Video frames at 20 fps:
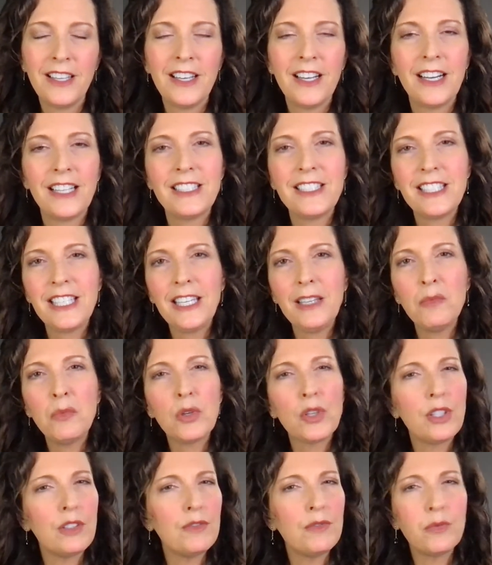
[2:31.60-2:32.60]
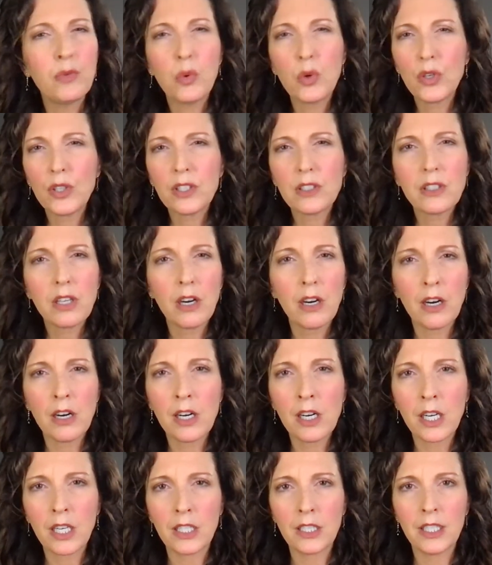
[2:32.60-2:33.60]
A team where you've worked
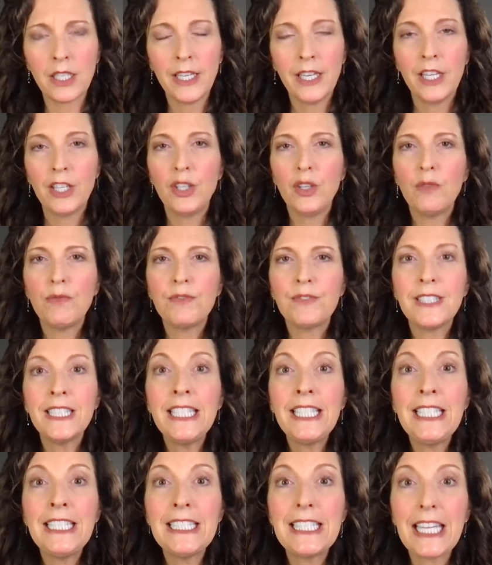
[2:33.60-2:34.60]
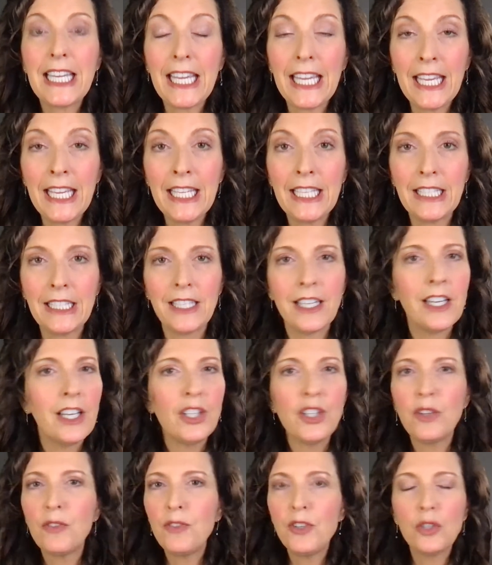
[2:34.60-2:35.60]
hard, you've leaned in,
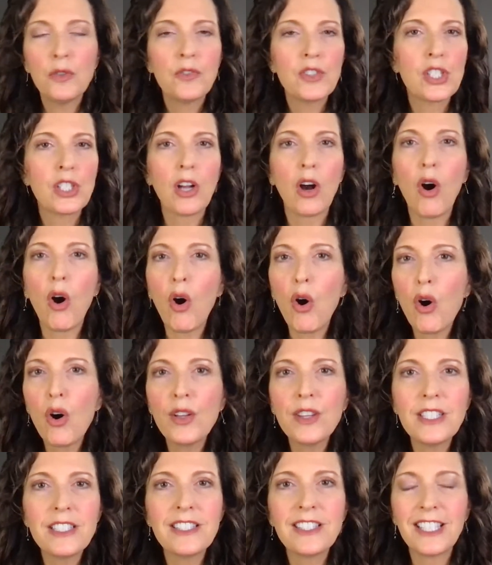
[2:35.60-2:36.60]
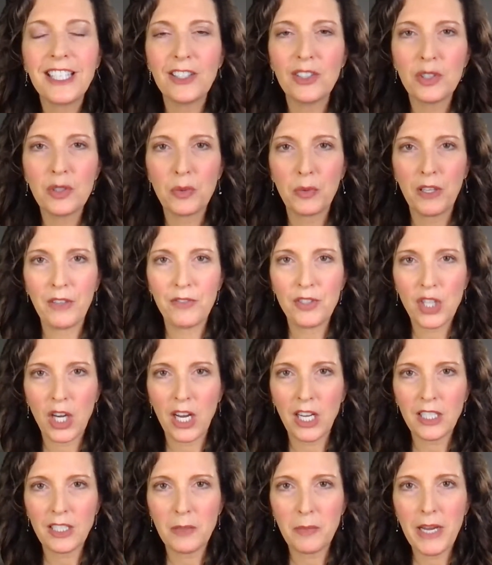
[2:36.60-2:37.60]
you've used all the skills we've
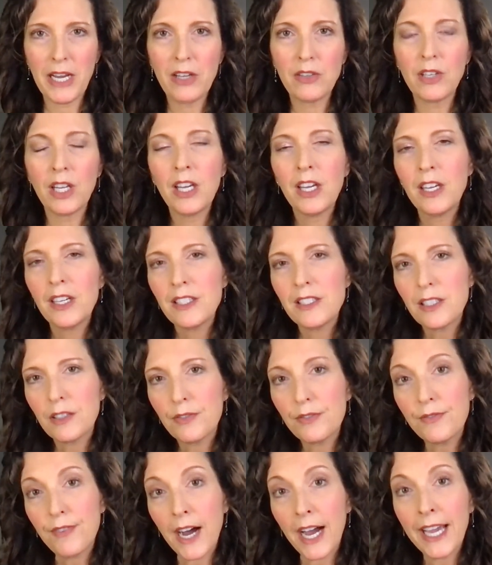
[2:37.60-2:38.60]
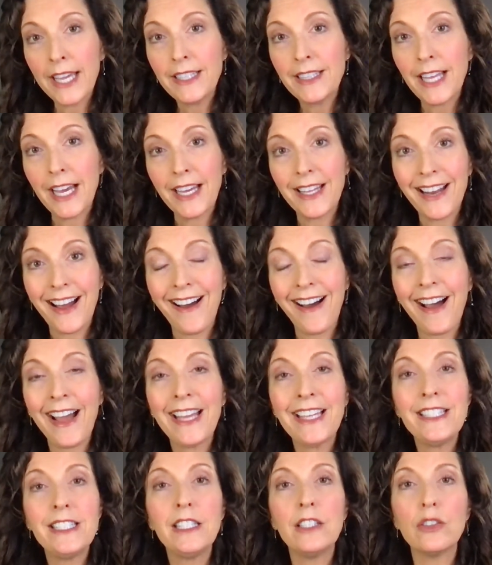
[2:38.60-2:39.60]
talked about to find that
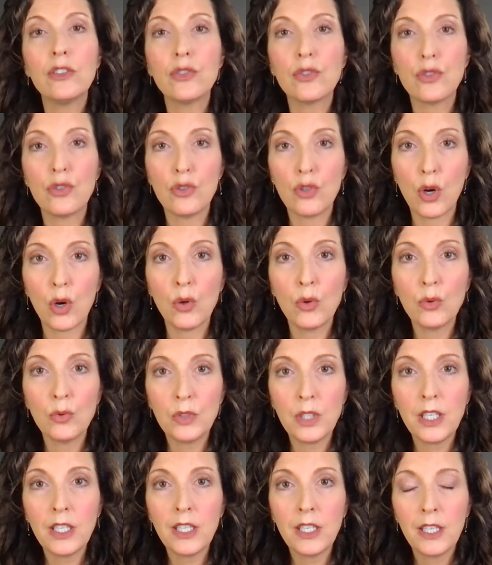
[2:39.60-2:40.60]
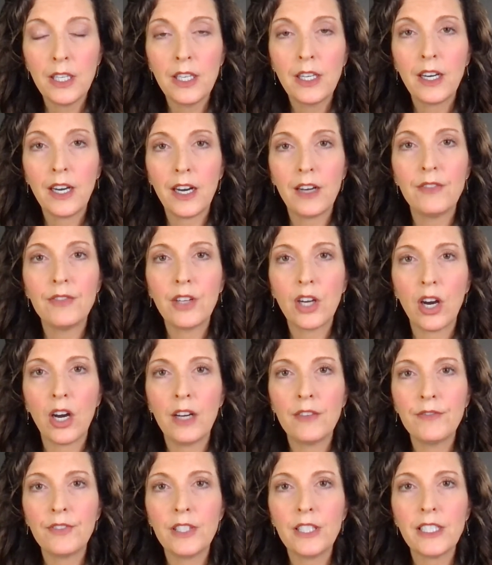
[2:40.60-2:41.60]
ideal zone of
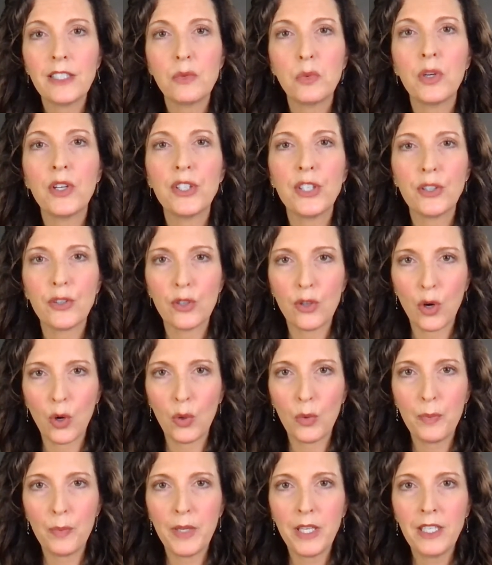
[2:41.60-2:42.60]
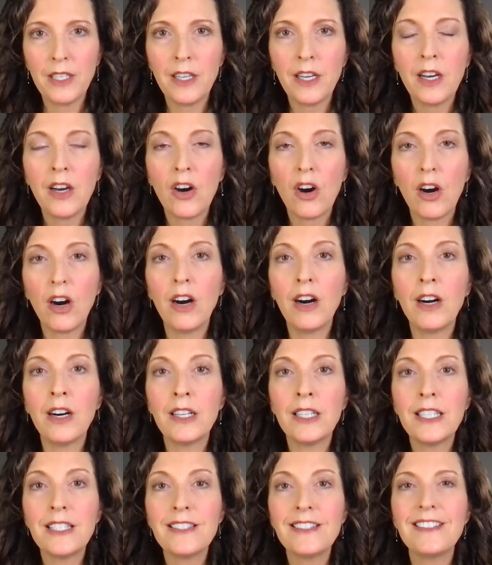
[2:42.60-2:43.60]
conflict where you're open,
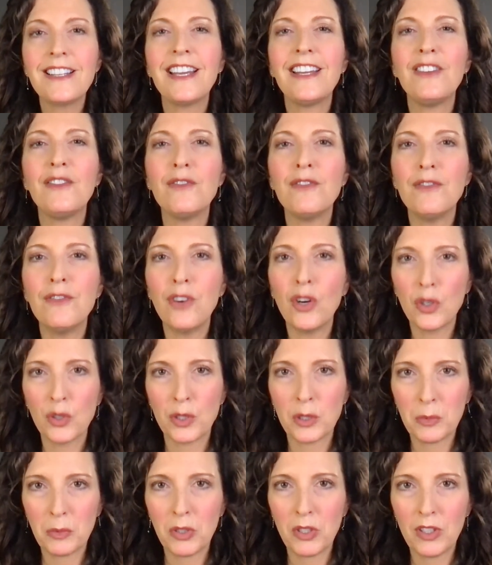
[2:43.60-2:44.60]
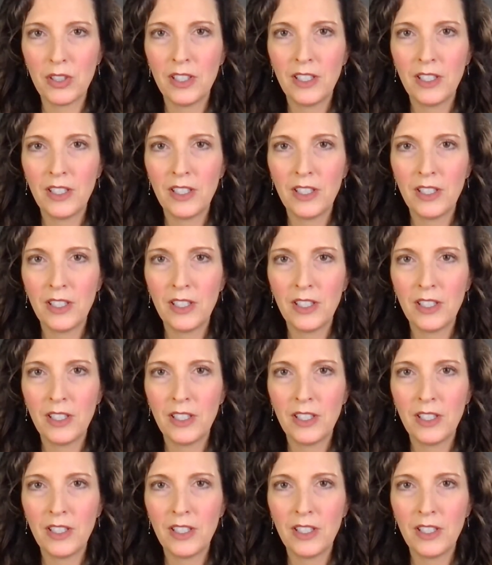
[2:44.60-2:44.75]
honest, and vulnerable,